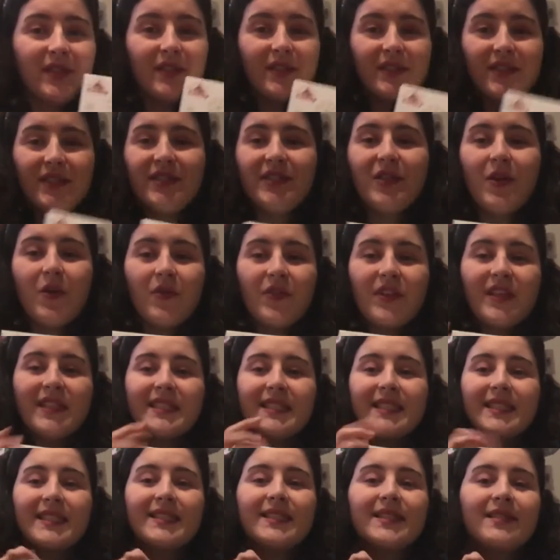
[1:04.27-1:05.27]

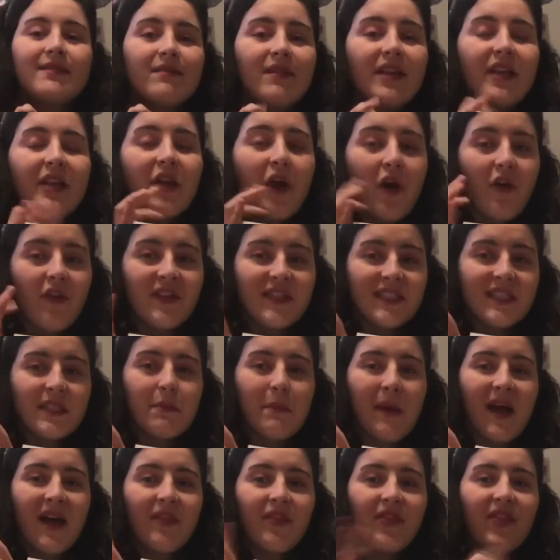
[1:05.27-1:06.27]
this, you know, this
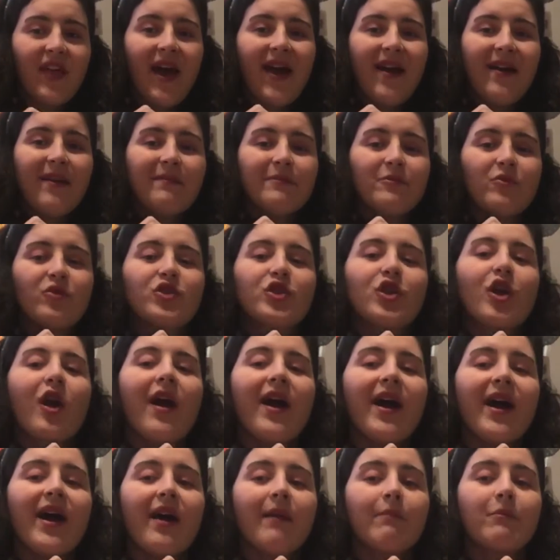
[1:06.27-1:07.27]
month
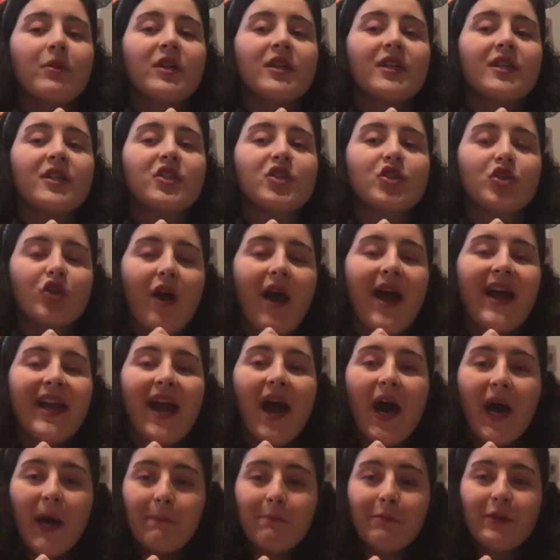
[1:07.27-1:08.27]
I'm going to try to
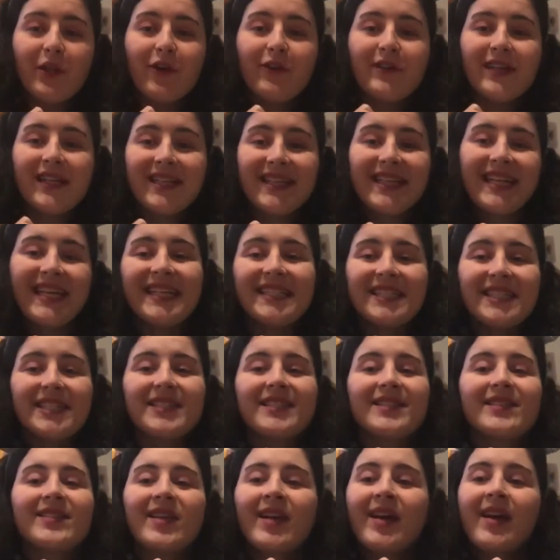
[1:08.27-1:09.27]
upload at
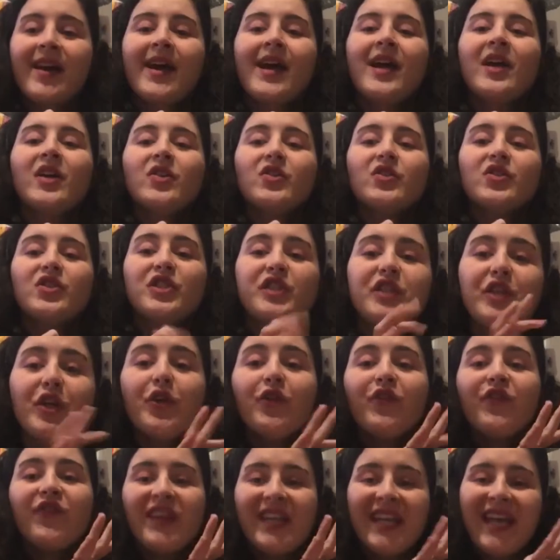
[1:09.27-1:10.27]
least 2
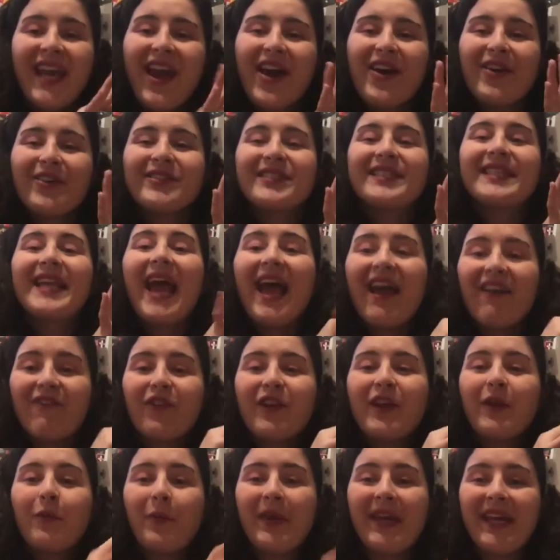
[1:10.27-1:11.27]
videos
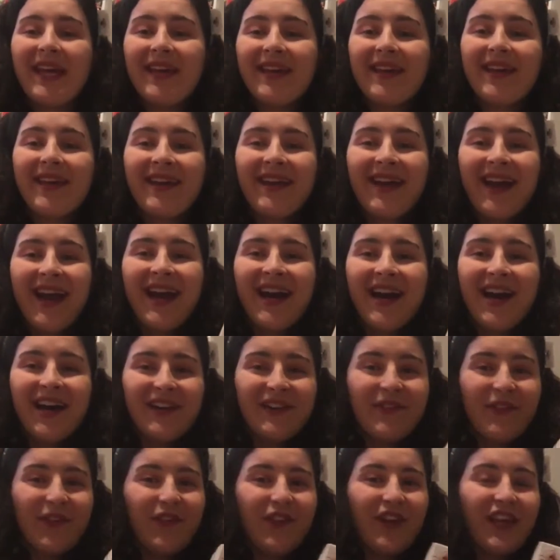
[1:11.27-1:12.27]
every week
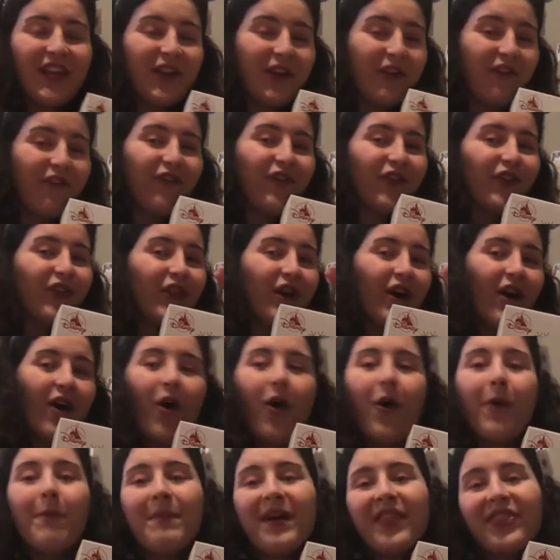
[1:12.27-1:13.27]
for the
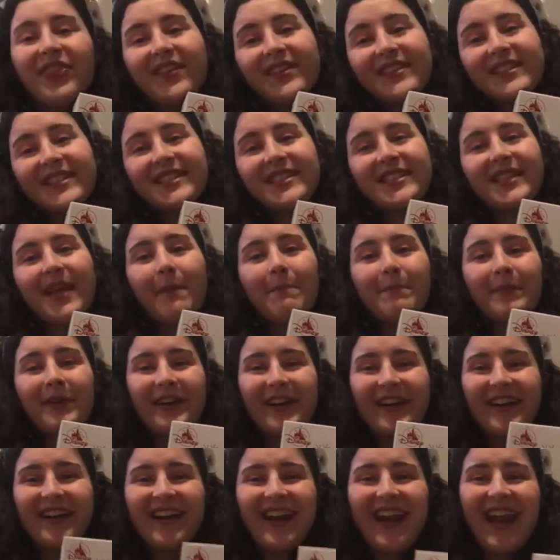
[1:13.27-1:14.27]
whole month of
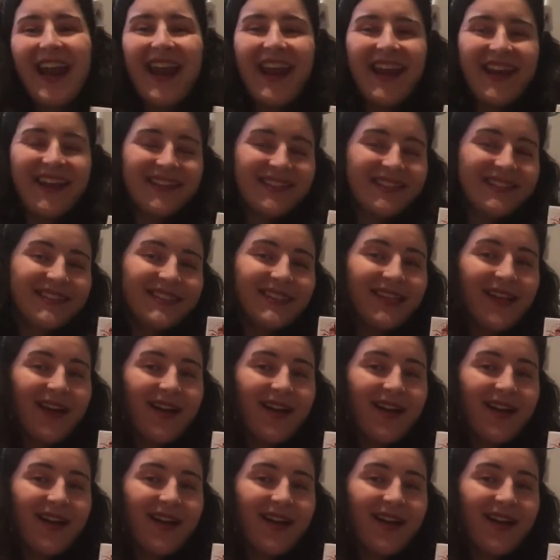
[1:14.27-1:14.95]
December, and